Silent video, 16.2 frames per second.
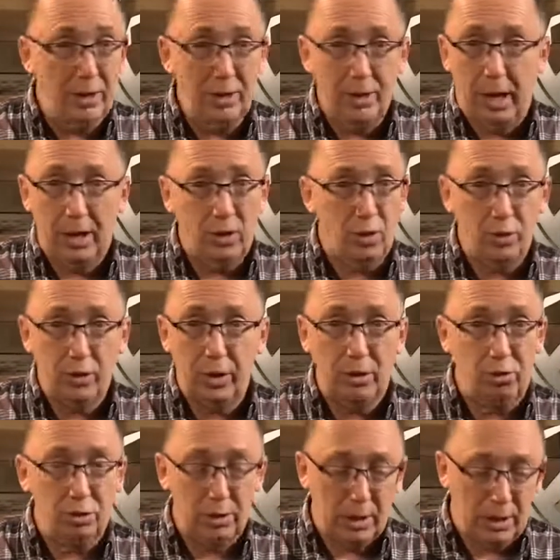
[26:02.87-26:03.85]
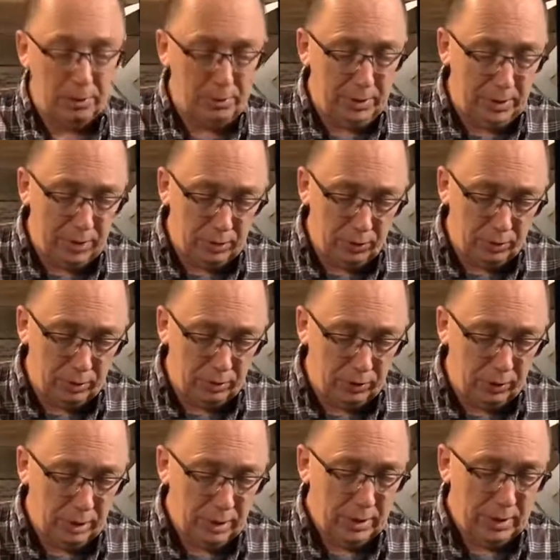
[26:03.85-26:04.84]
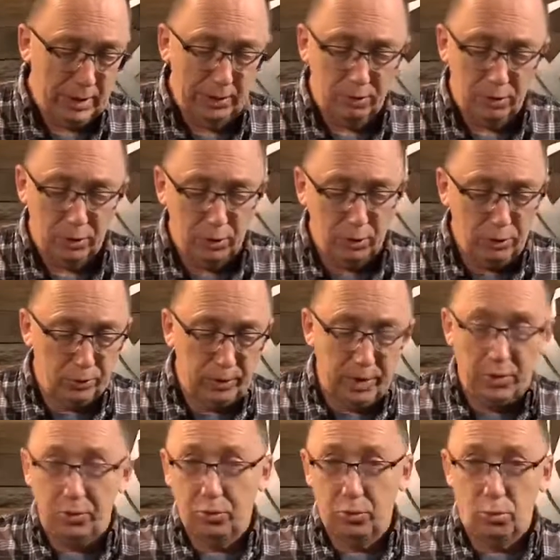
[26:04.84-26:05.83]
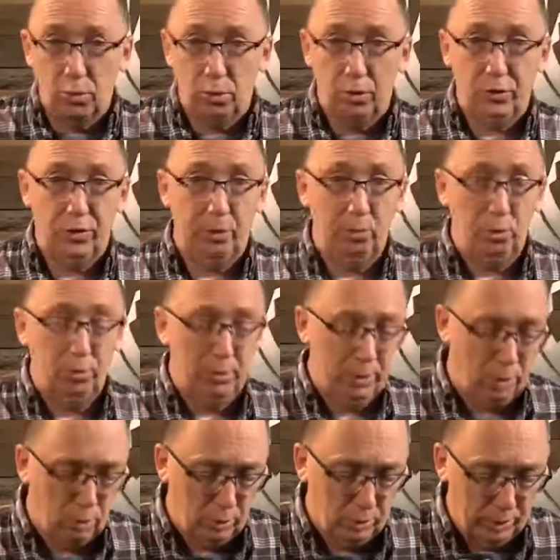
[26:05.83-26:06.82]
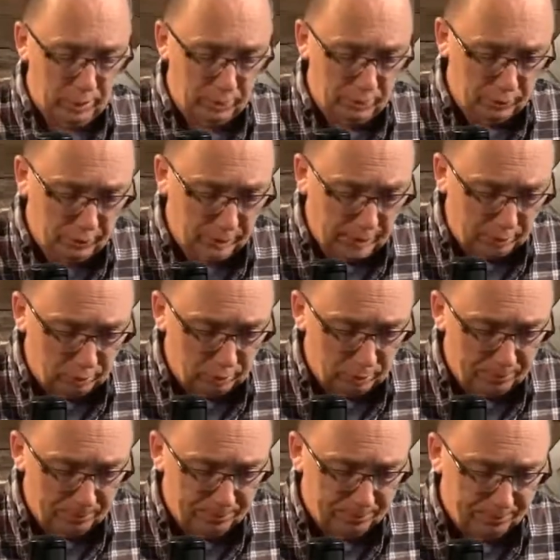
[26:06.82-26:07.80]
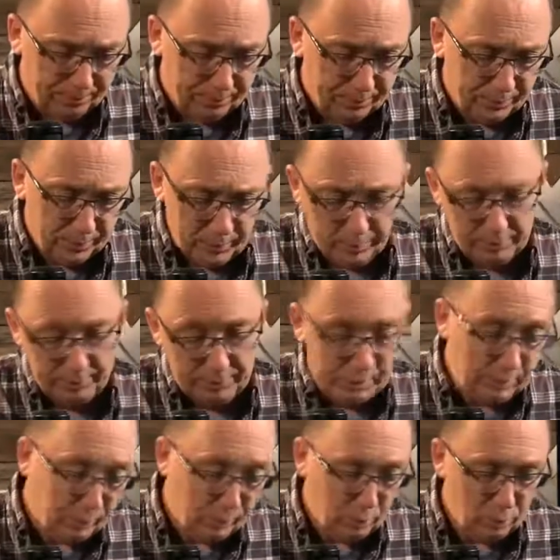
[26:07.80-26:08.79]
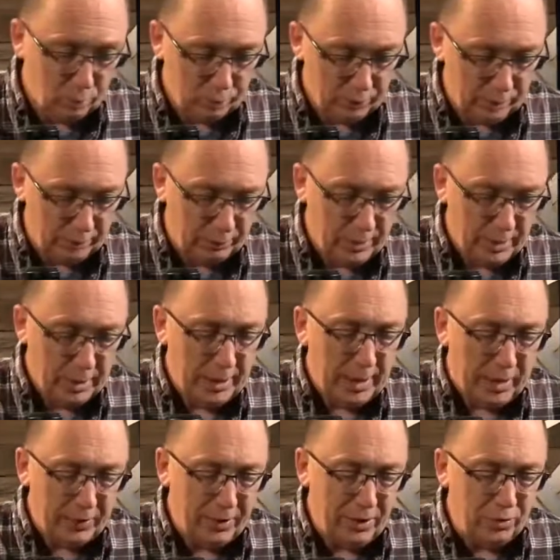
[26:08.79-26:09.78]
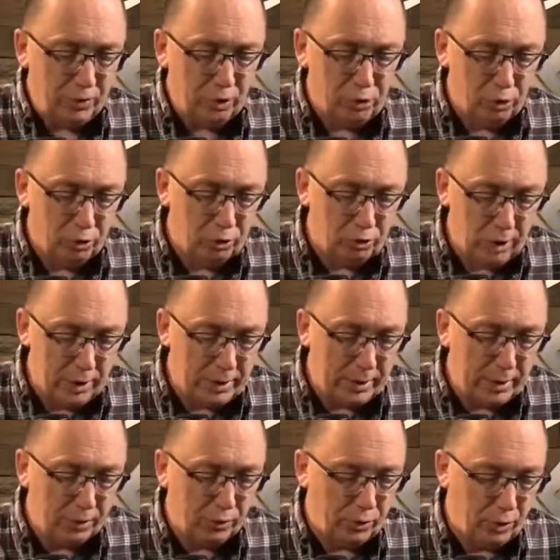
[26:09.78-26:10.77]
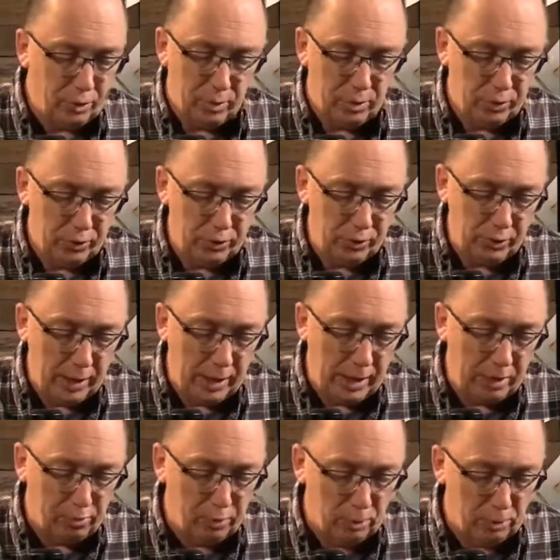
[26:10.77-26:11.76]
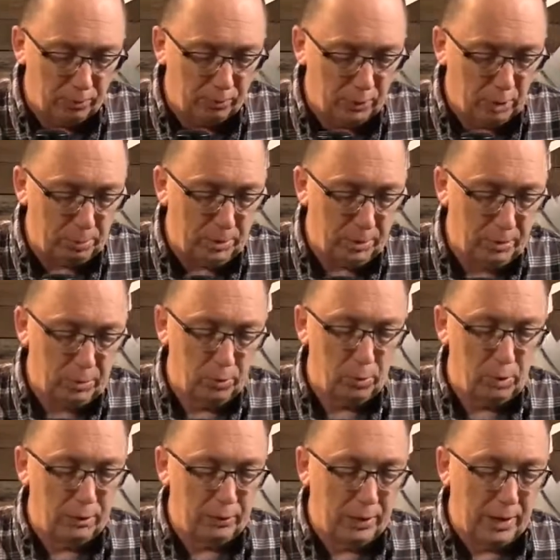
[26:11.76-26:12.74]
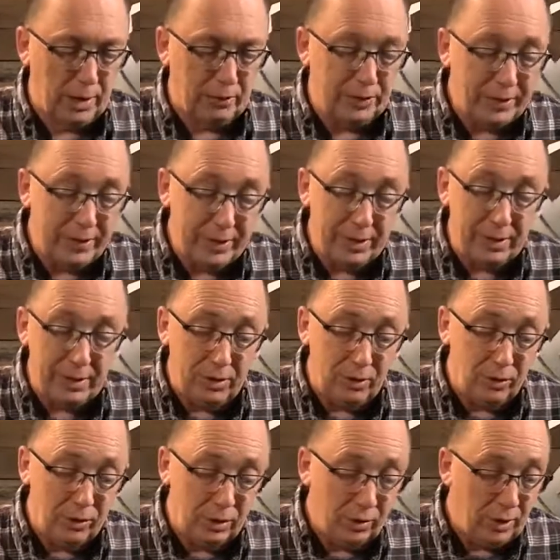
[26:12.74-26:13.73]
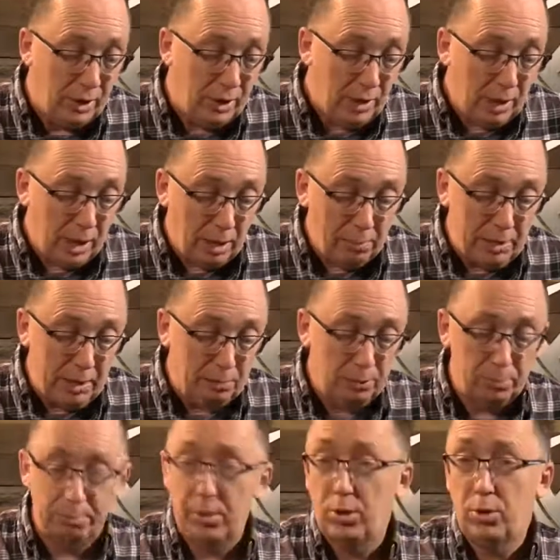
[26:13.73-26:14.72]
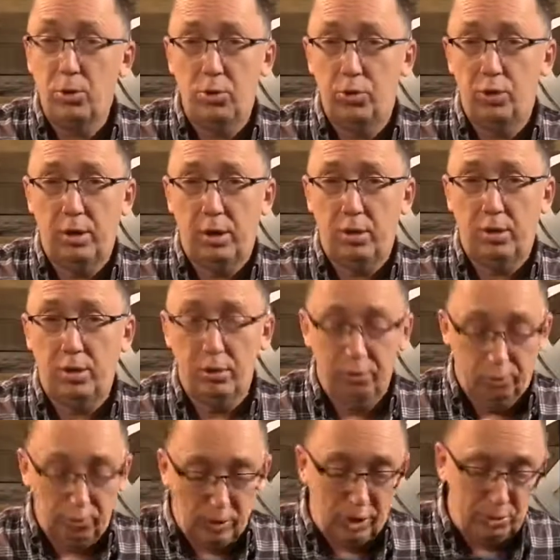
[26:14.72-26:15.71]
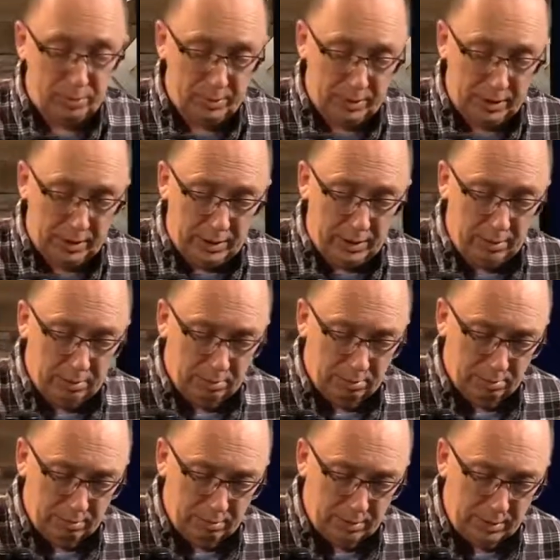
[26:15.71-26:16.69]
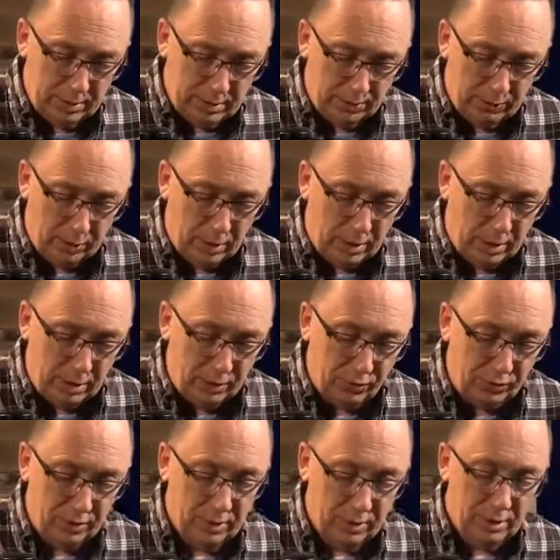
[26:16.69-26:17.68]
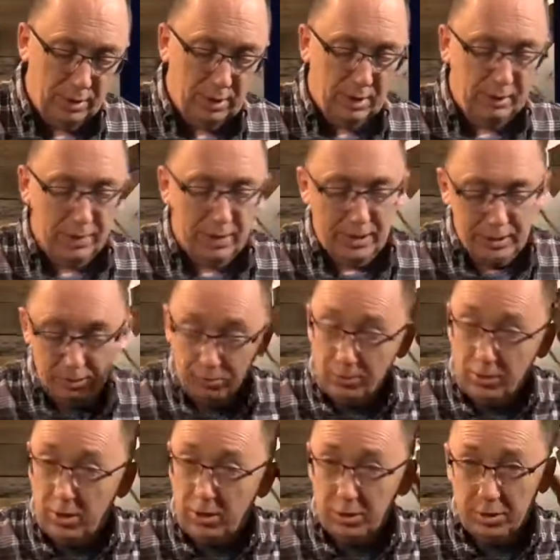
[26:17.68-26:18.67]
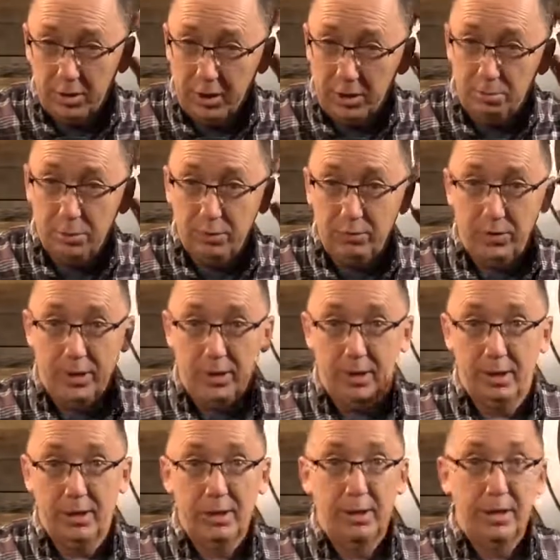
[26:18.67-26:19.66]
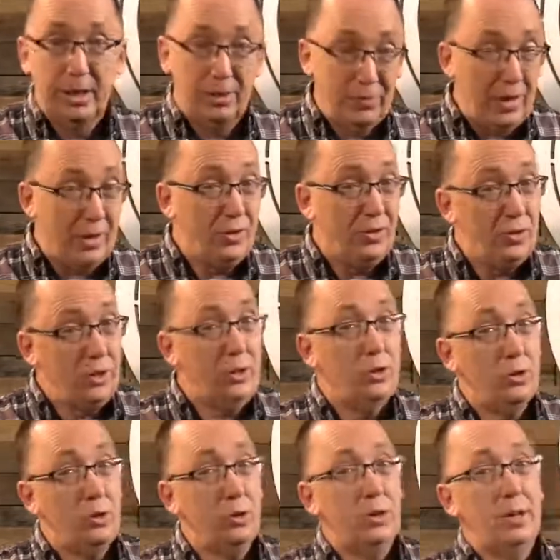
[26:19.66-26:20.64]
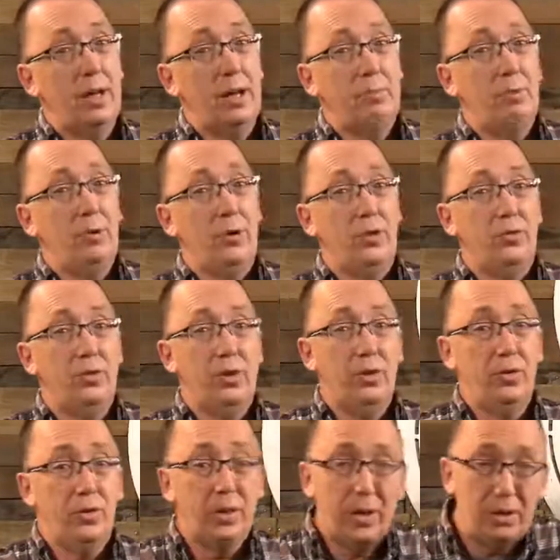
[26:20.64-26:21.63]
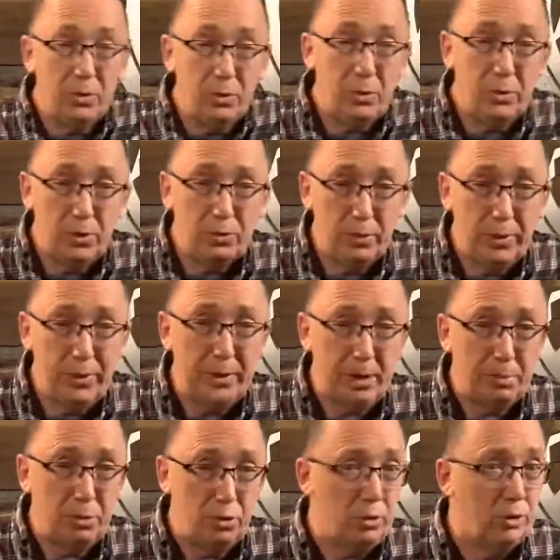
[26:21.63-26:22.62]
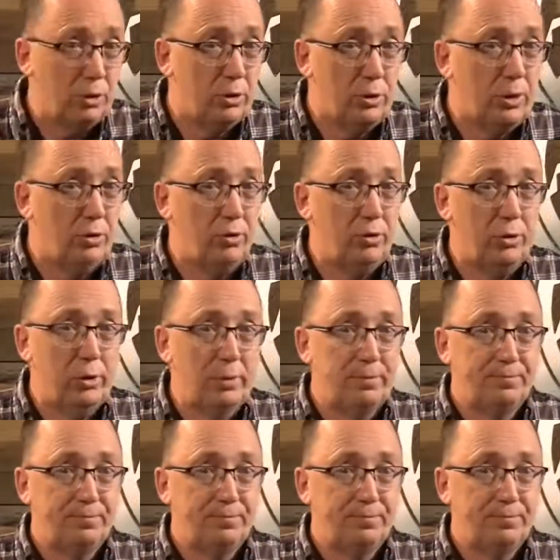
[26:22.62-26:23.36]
accusation lobbed against us, even though the rest of the world seems to be going the other direction. And it's cool stuff. And then he says, you'll shine like stars in the sky as you hold firmly to the word of life. And then he says, I'll be able to boast on Judgment Day, the day of Christ, that I didn't run or labor in vain. If I see you doing that, Paul says, then I know you're really a mature Christian.